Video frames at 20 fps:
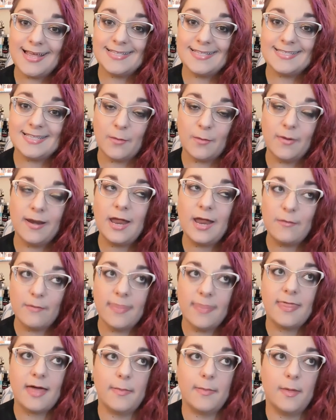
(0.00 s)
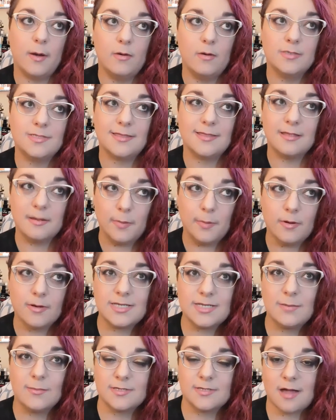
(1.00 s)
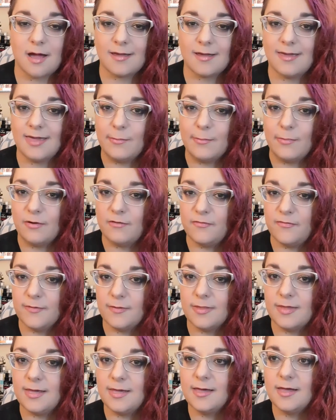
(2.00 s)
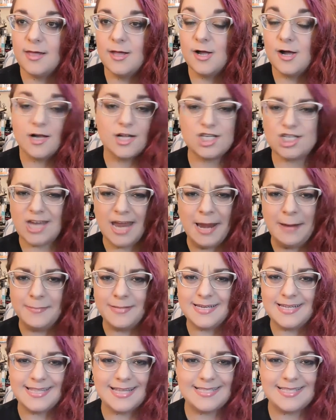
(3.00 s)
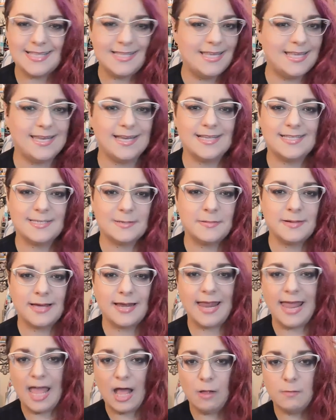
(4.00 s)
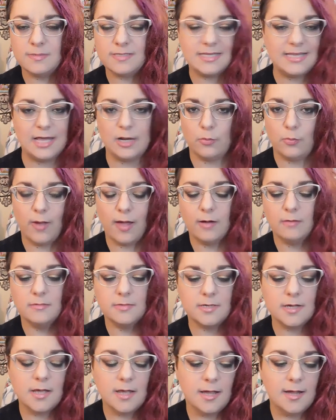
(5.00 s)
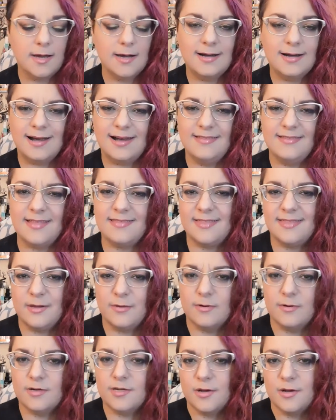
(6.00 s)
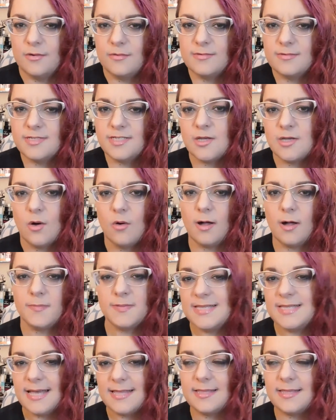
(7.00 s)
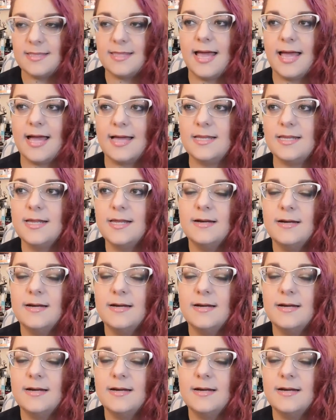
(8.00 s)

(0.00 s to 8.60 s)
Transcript: is that when I read that post and that person was talking about feeling ashamed that they needed some kind of help to get around and that they were, you know, so upset that they had.